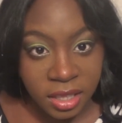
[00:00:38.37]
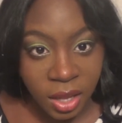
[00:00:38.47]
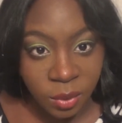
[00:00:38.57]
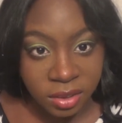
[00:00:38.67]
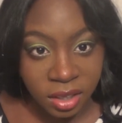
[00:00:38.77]

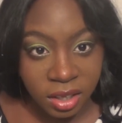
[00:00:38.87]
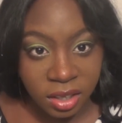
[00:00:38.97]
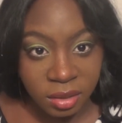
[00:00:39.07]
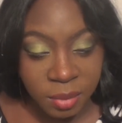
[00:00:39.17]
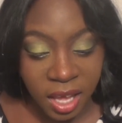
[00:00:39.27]
there was
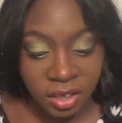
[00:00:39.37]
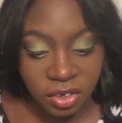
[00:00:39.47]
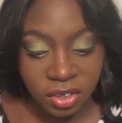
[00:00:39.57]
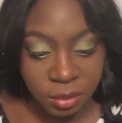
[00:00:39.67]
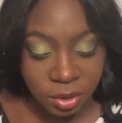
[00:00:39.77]
a
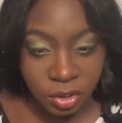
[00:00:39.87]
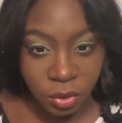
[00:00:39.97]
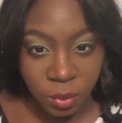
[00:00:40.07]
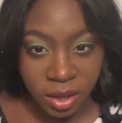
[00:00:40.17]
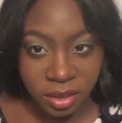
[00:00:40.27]
page it took me
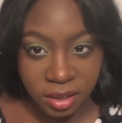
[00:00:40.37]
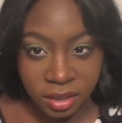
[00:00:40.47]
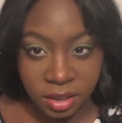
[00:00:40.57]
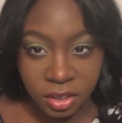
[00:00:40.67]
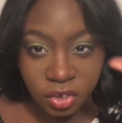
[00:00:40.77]
to where
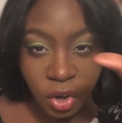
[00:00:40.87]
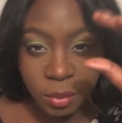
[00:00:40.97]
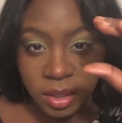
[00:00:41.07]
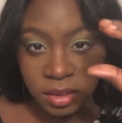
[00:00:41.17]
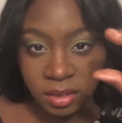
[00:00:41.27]
it
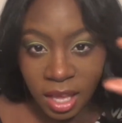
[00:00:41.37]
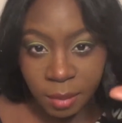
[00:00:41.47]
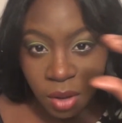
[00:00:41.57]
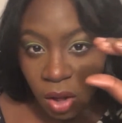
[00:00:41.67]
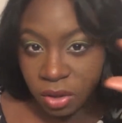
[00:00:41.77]
showed me this
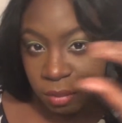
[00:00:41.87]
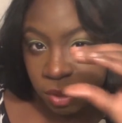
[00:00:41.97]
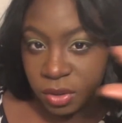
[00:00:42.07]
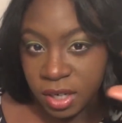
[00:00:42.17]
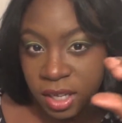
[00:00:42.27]
tab called
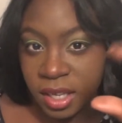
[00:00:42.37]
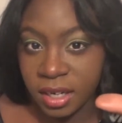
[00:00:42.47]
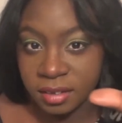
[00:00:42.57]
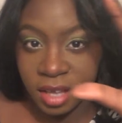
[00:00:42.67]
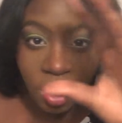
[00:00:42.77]
community,
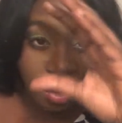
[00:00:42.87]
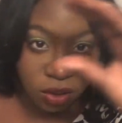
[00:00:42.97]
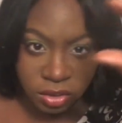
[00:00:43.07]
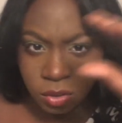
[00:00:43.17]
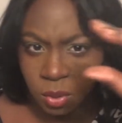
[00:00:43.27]
and it said, oh,
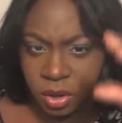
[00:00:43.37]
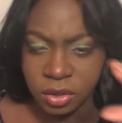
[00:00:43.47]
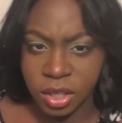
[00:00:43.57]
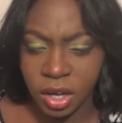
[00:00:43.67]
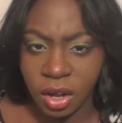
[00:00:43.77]
this is where
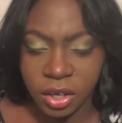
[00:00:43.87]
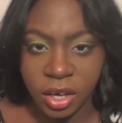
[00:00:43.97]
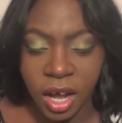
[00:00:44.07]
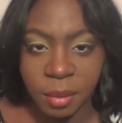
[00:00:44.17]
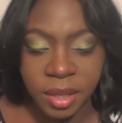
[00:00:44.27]
you get all
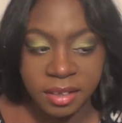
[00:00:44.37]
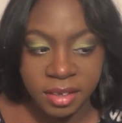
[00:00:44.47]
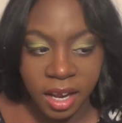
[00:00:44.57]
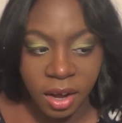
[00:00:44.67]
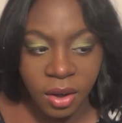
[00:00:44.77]
your
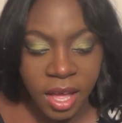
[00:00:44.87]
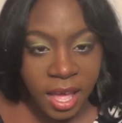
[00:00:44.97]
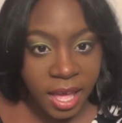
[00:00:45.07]
comments now.